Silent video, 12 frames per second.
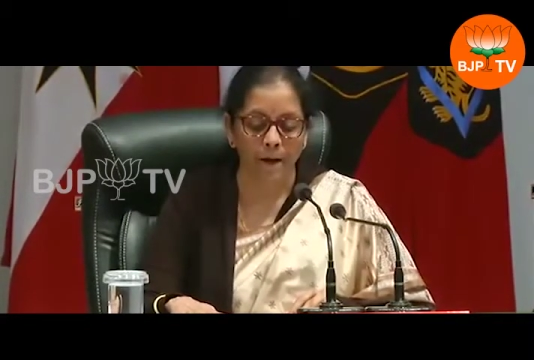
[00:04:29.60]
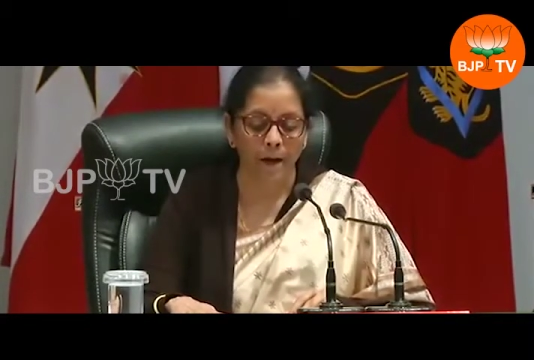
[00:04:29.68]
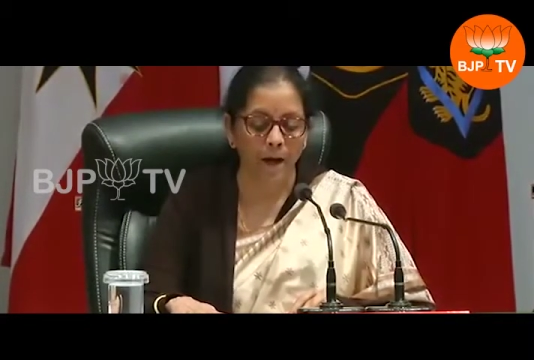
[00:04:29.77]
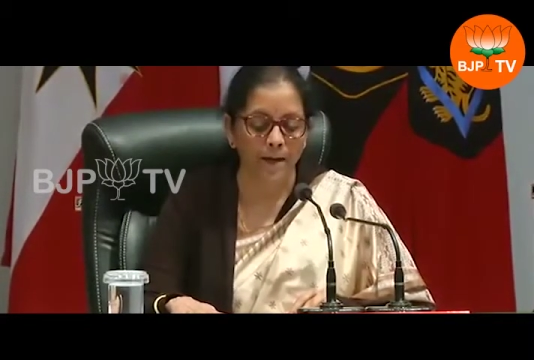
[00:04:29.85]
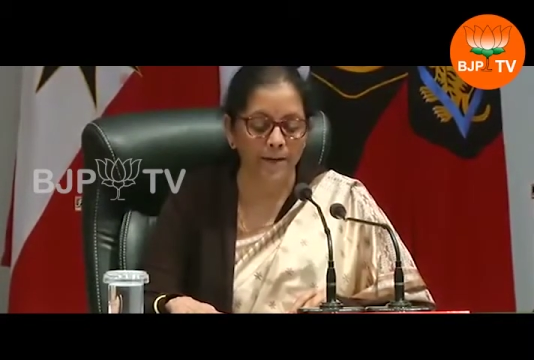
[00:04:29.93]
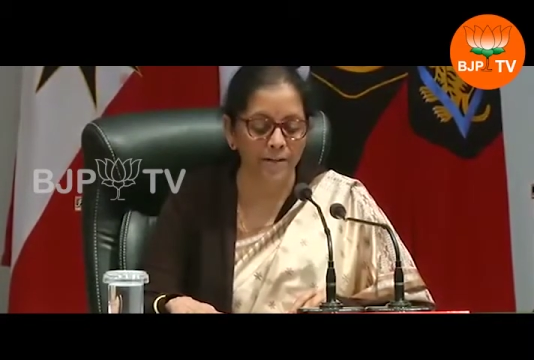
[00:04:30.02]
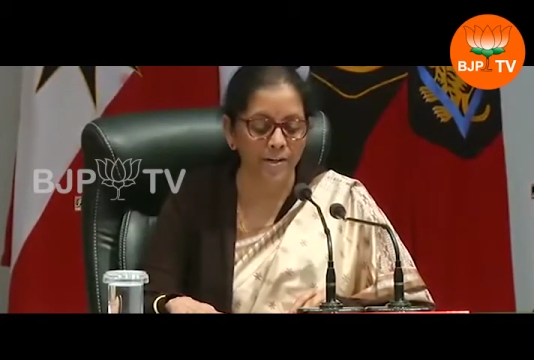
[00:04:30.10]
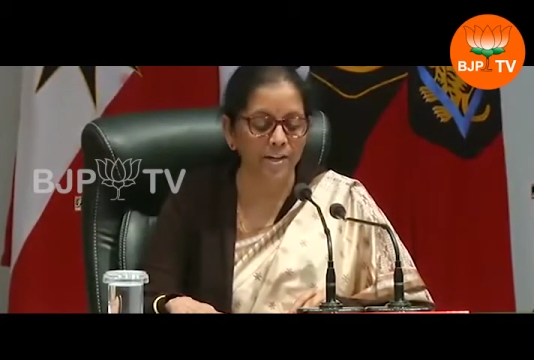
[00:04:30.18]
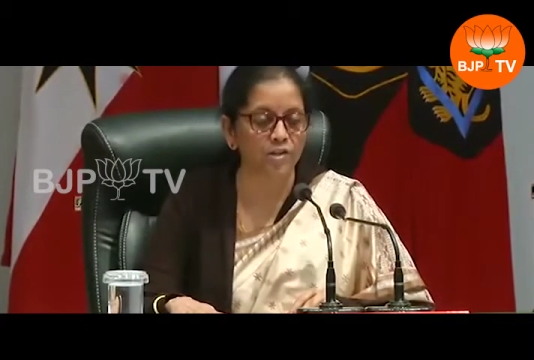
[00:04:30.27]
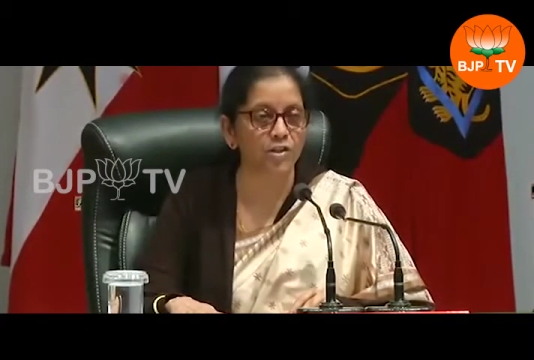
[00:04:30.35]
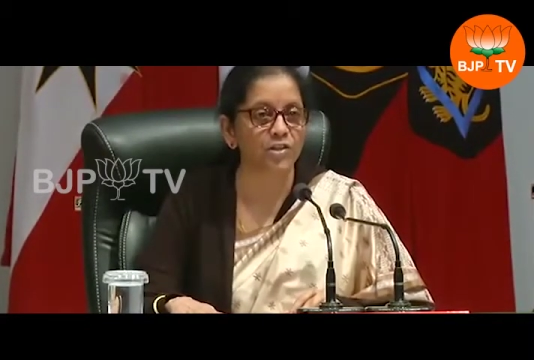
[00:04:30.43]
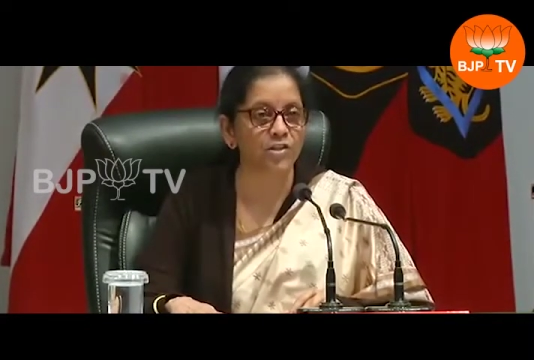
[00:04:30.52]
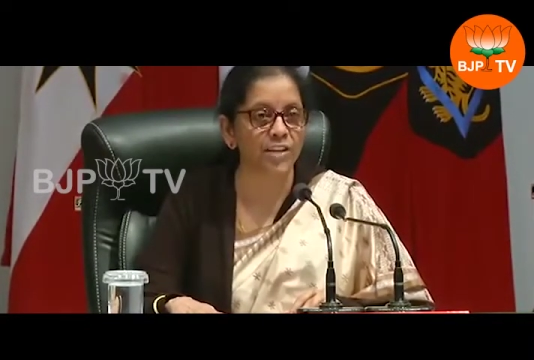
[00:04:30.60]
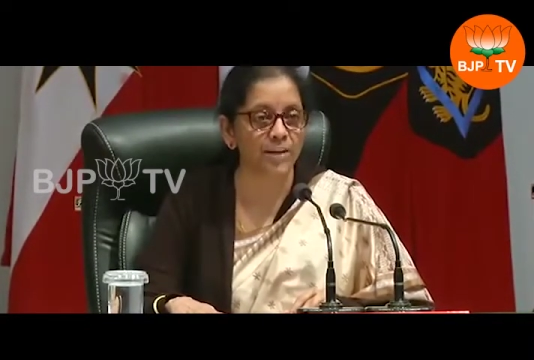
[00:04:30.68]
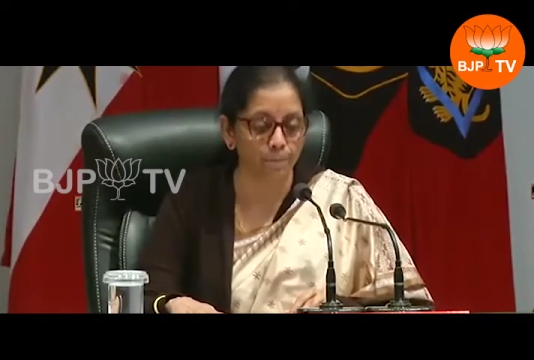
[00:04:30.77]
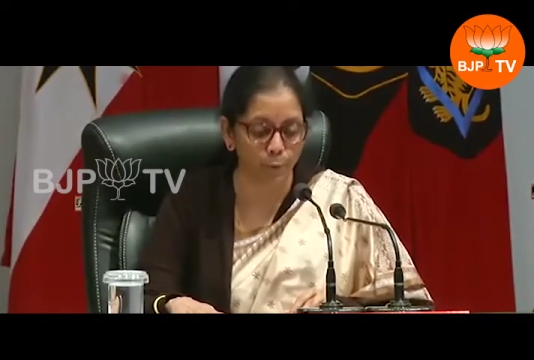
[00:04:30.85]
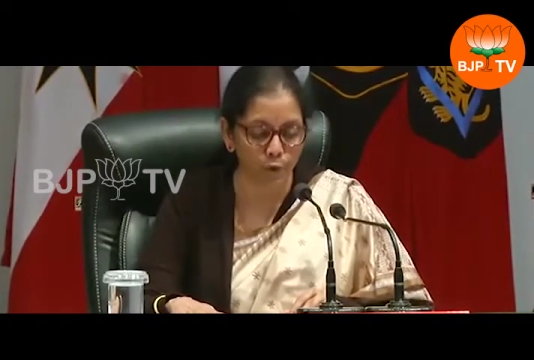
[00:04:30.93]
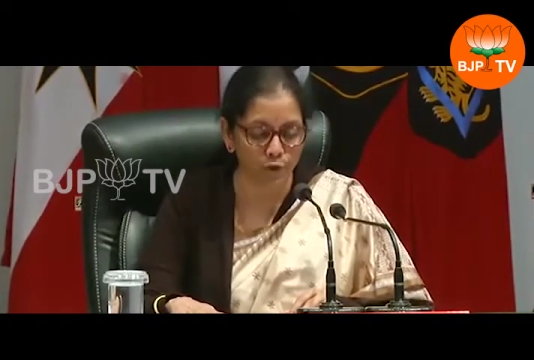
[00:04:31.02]
Our intelligence
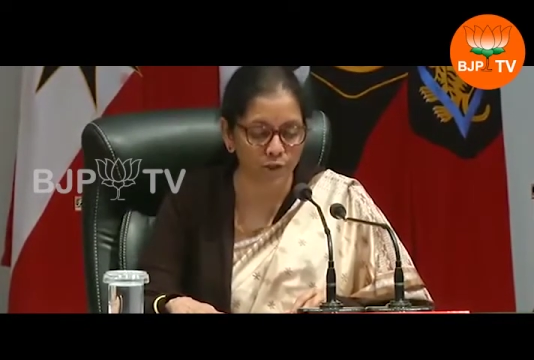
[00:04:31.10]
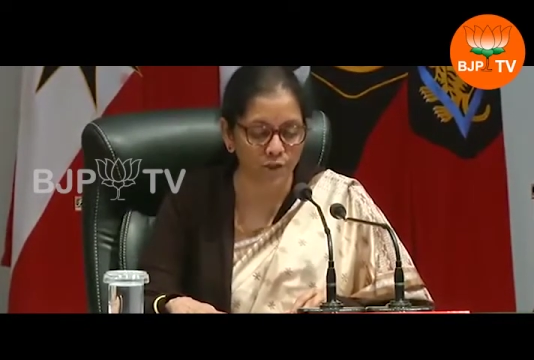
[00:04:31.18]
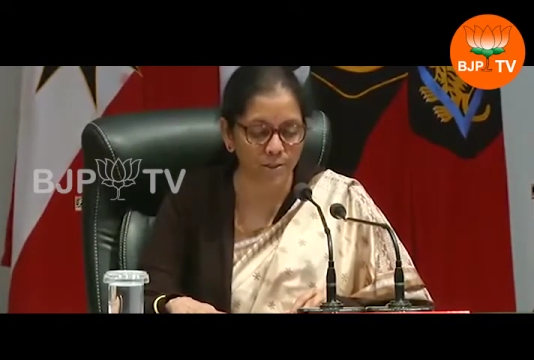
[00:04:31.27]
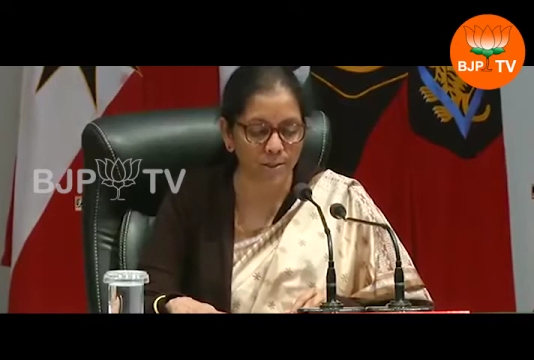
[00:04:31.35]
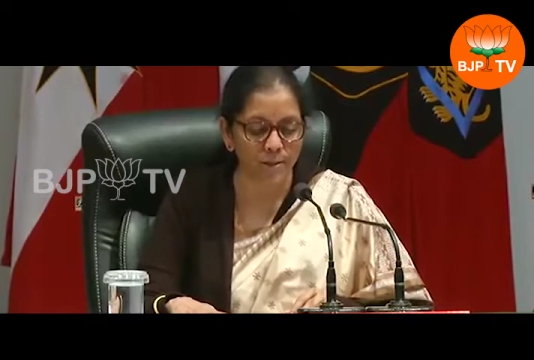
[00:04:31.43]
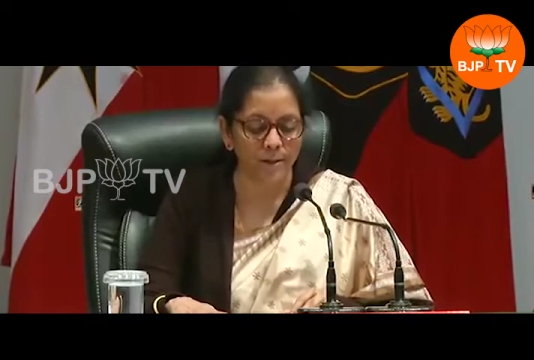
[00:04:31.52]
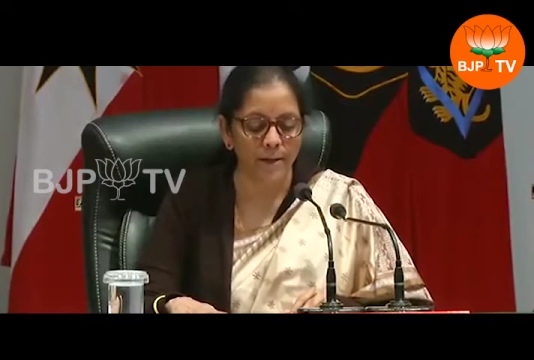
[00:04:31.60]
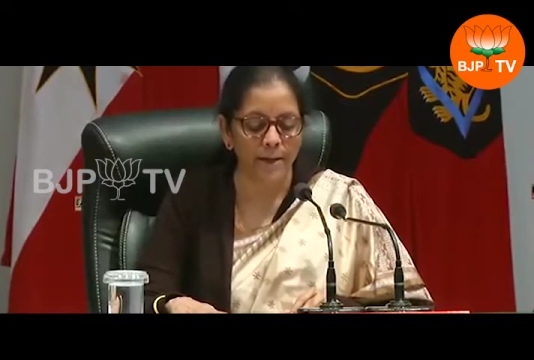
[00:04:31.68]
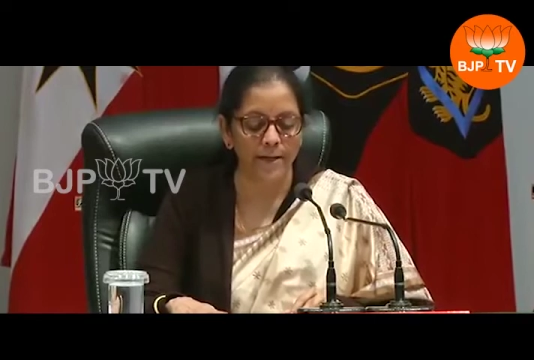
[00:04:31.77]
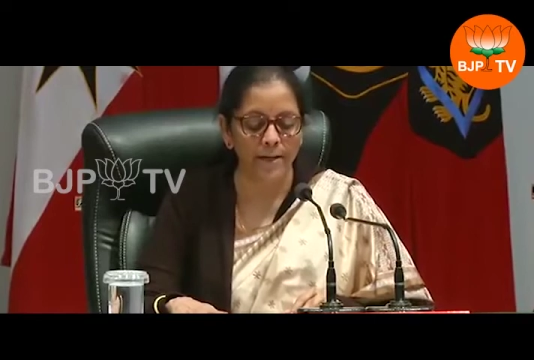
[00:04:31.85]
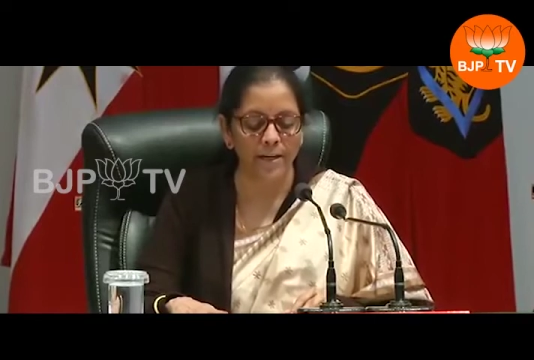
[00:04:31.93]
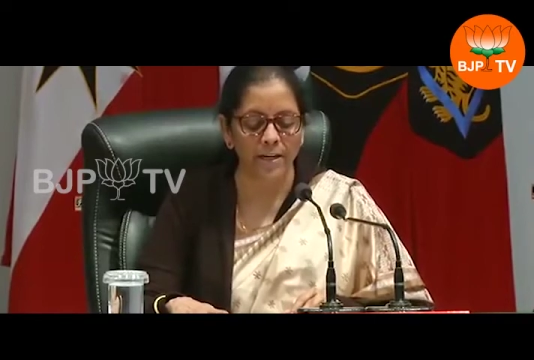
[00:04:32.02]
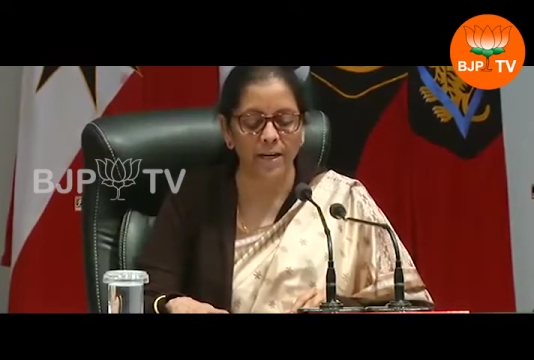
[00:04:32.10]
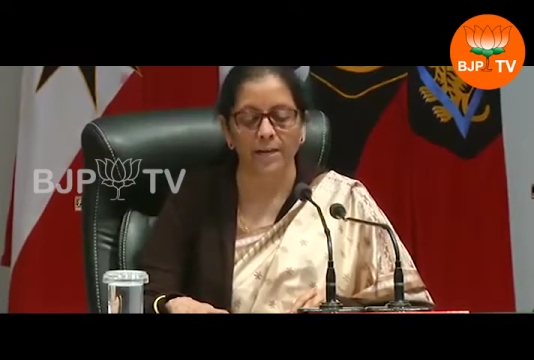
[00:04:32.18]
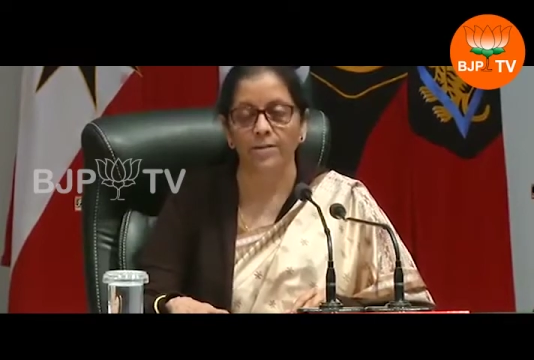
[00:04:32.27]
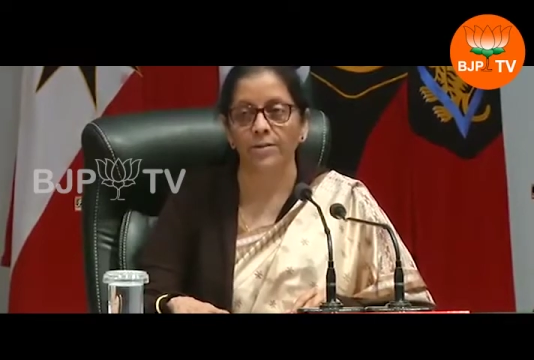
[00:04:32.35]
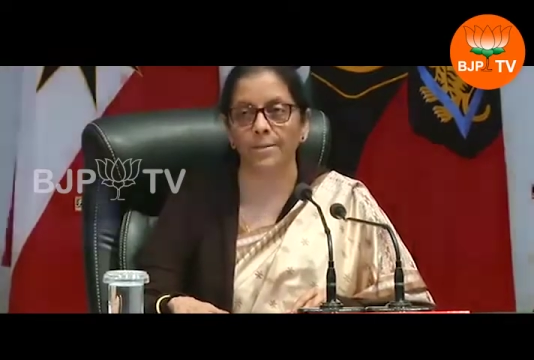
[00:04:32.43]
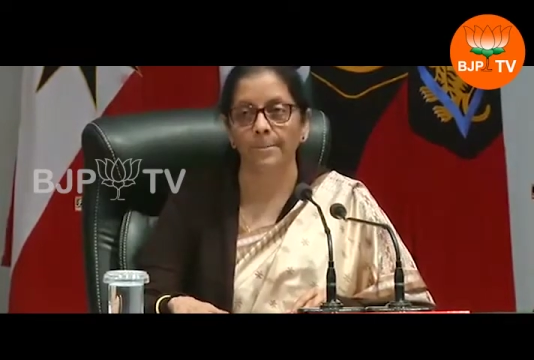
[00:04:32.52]
inputs
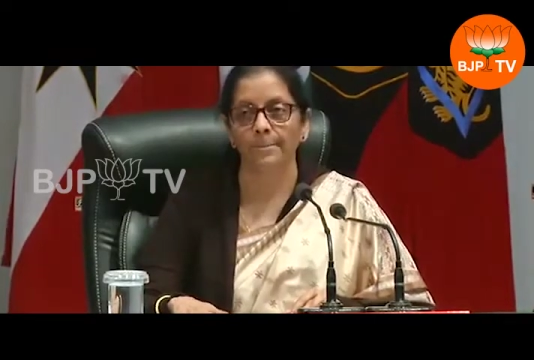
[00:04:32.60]
indicate